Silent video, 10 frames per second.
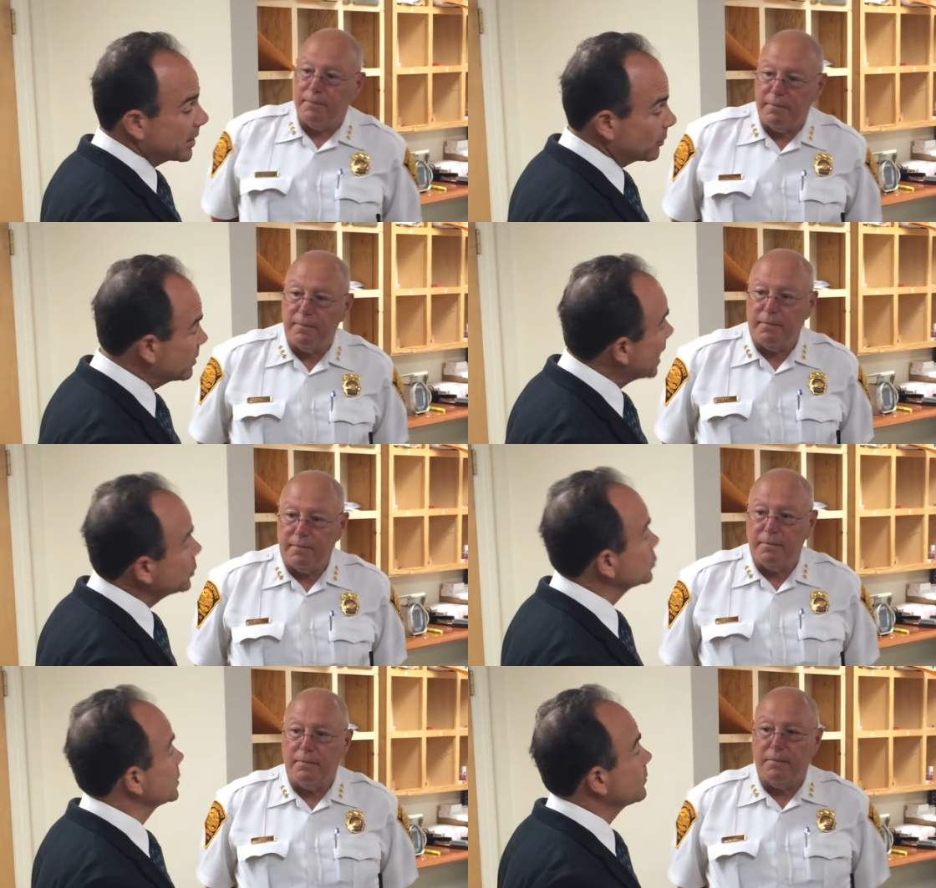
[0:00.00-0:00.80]
Speaker 1: and they're
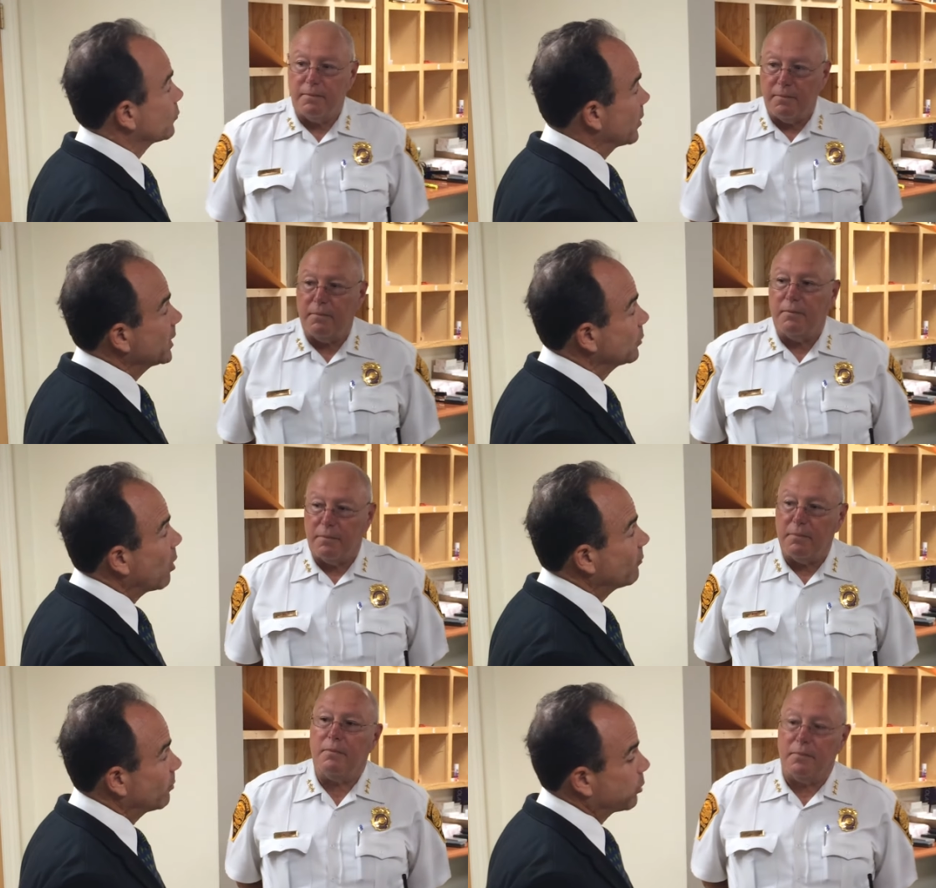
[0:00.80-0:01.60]
not using them for any
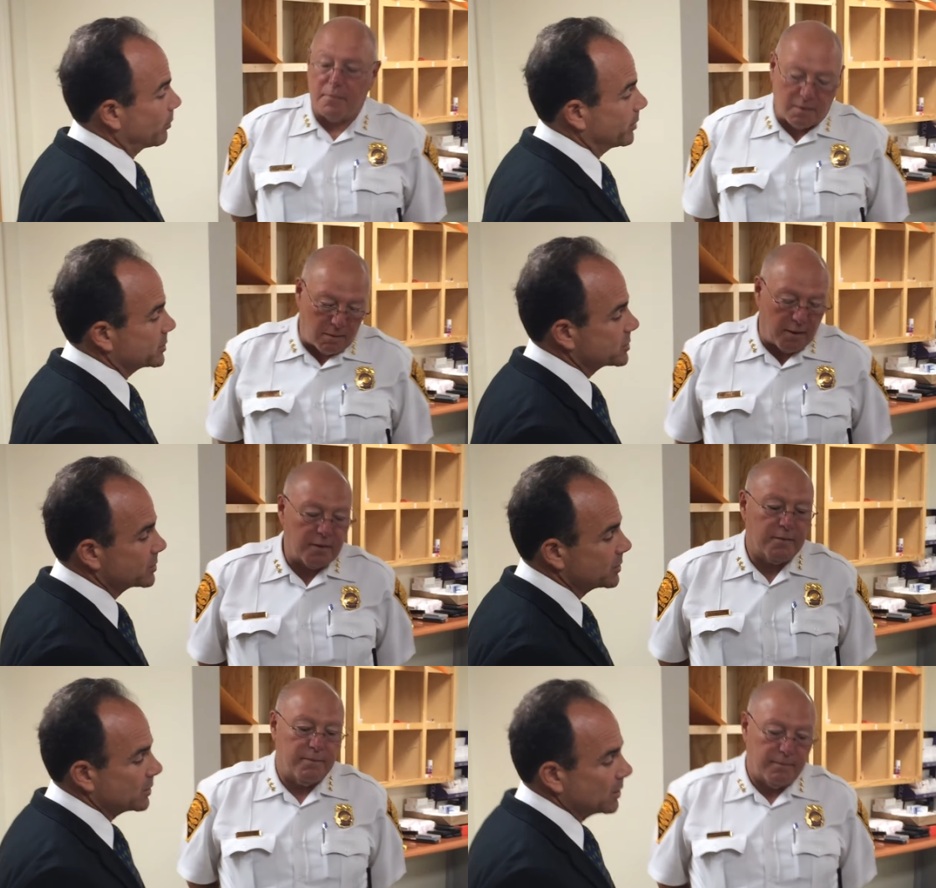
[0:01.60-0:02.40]
lawful purpose.
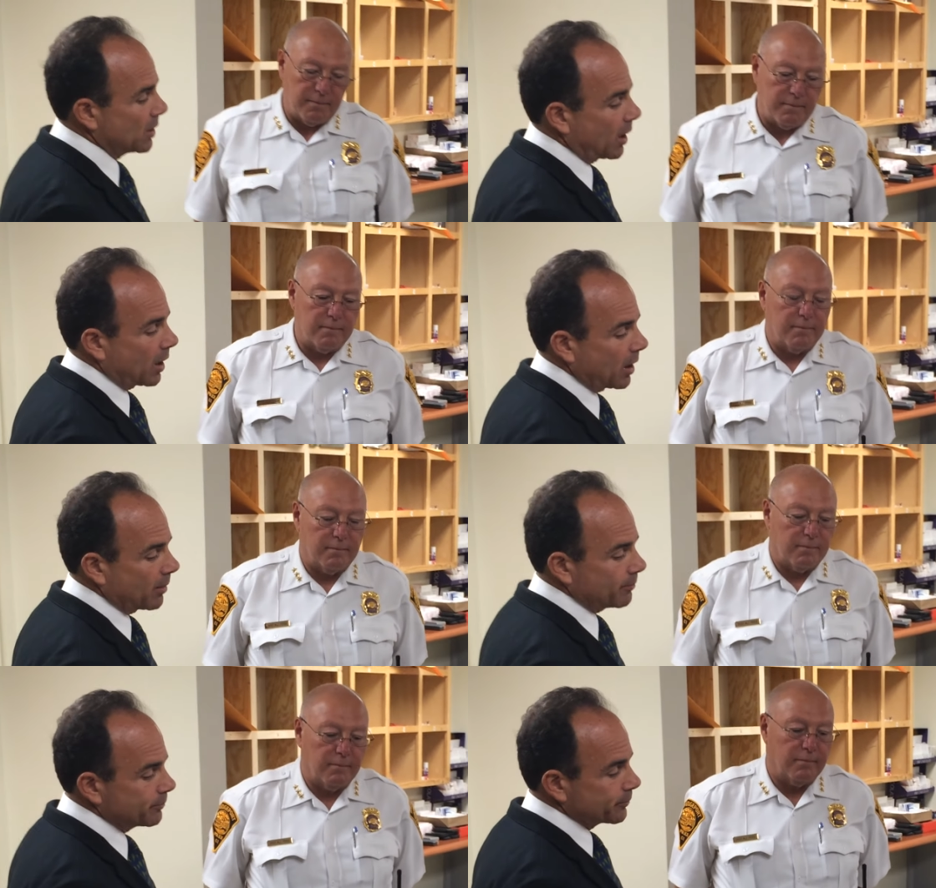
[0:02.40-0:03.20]

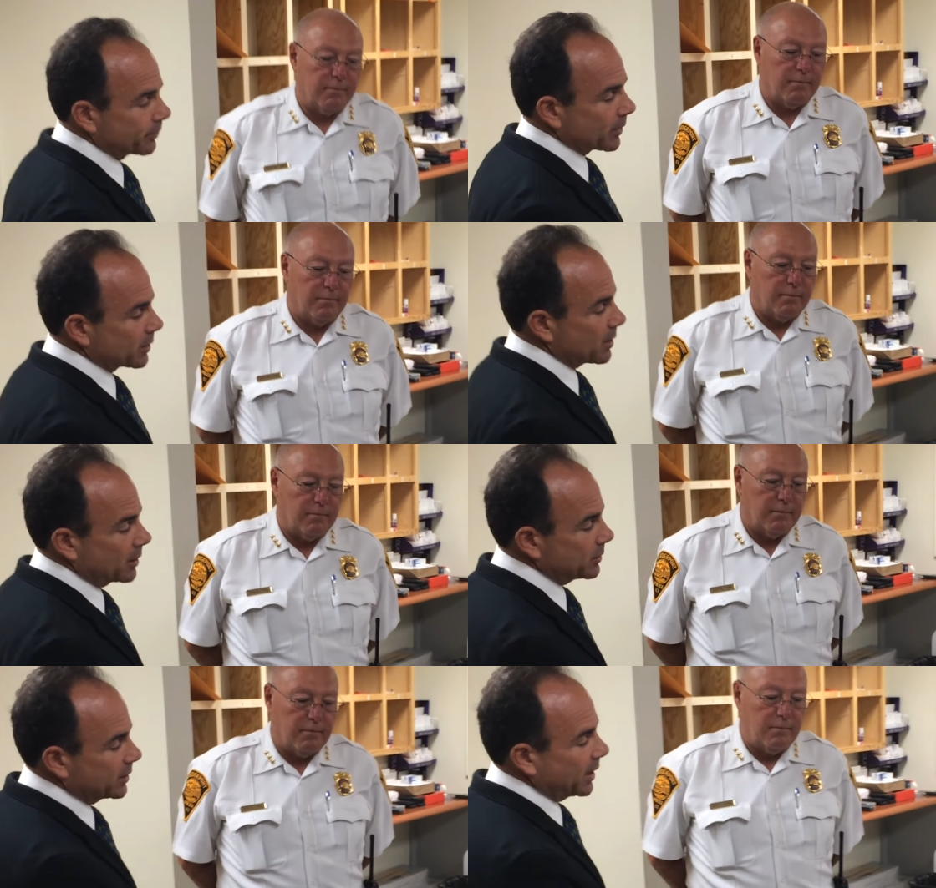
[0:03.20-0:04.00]
Um,
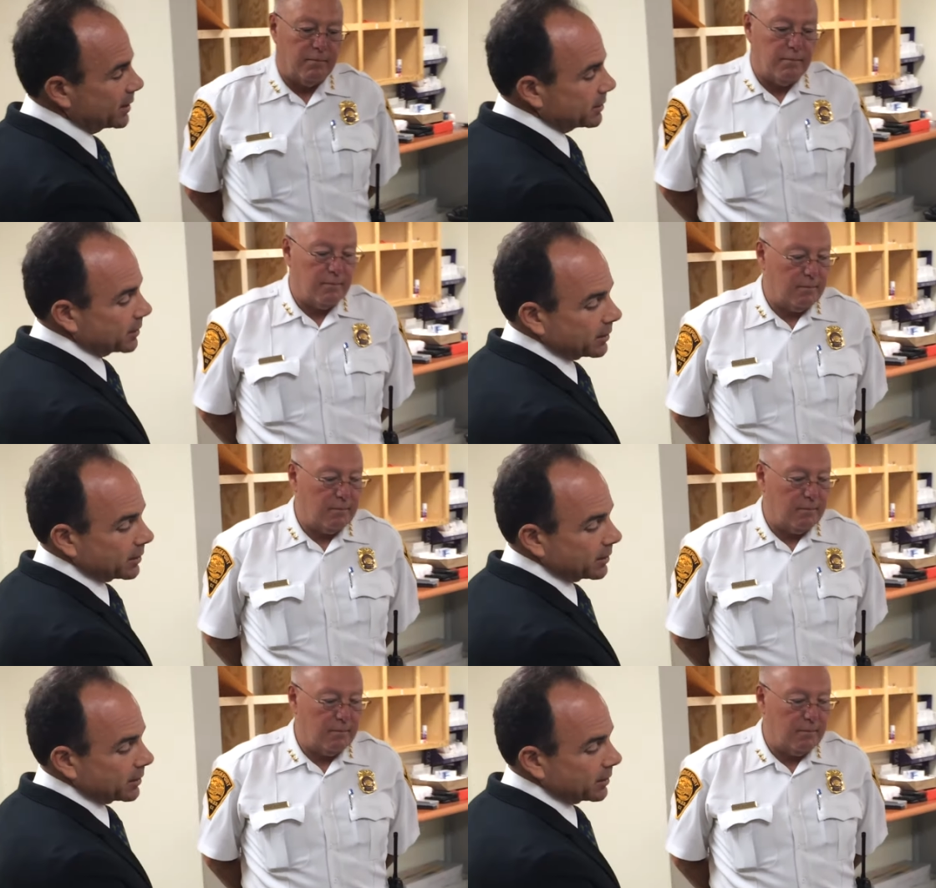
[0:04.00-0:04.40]
you can't,